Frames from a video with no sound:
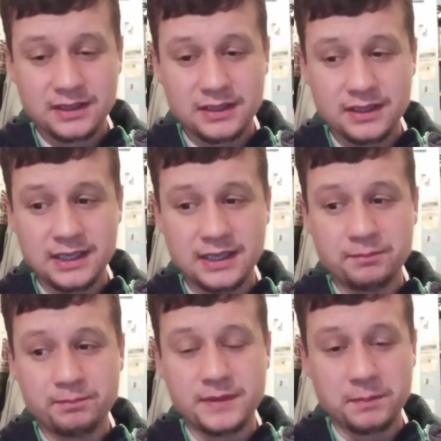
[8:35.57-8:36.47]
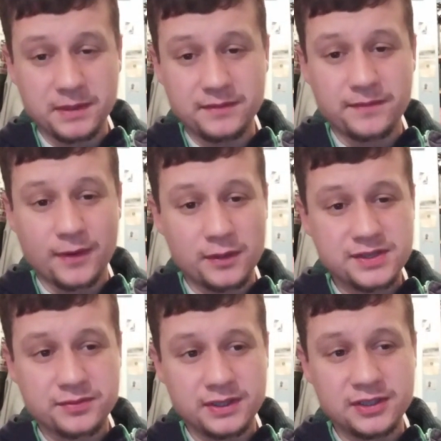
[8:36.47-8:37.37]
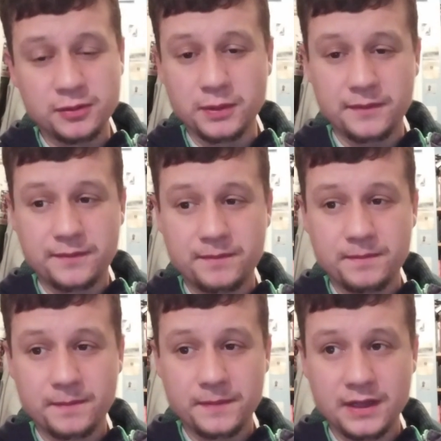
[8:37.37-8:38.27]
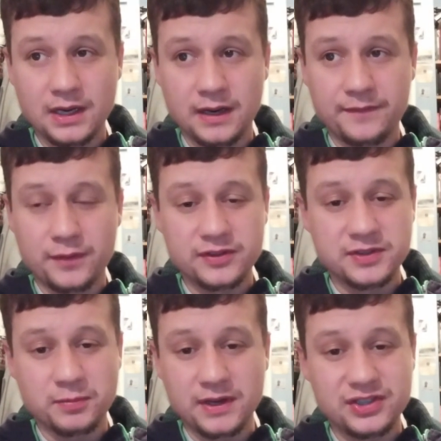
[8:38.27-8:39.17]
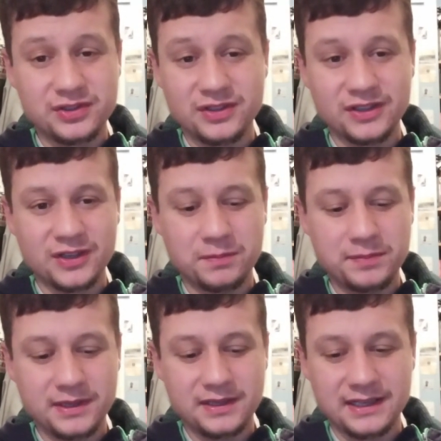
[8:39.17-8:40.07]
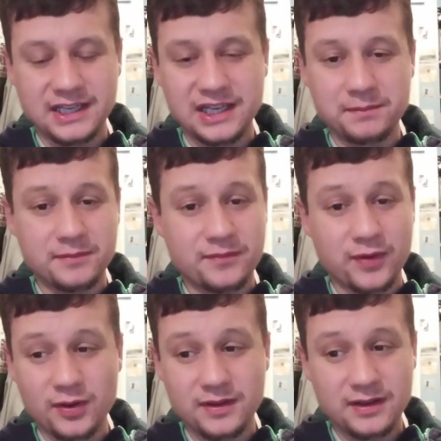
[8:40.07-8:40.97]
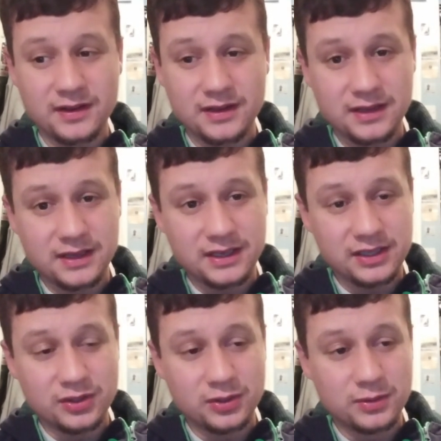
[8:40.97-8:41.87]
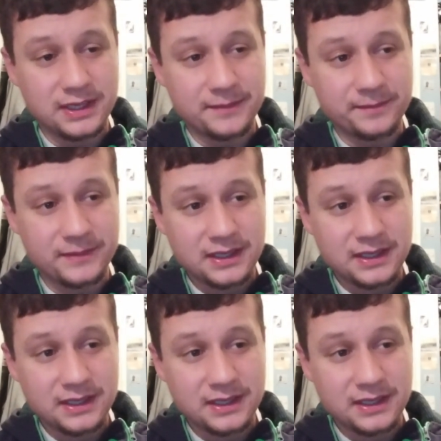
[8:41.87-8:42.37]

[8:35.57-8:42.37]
Um, they beat Forest three two, but, you know, Forest went two nil up in that game. For, you know, um,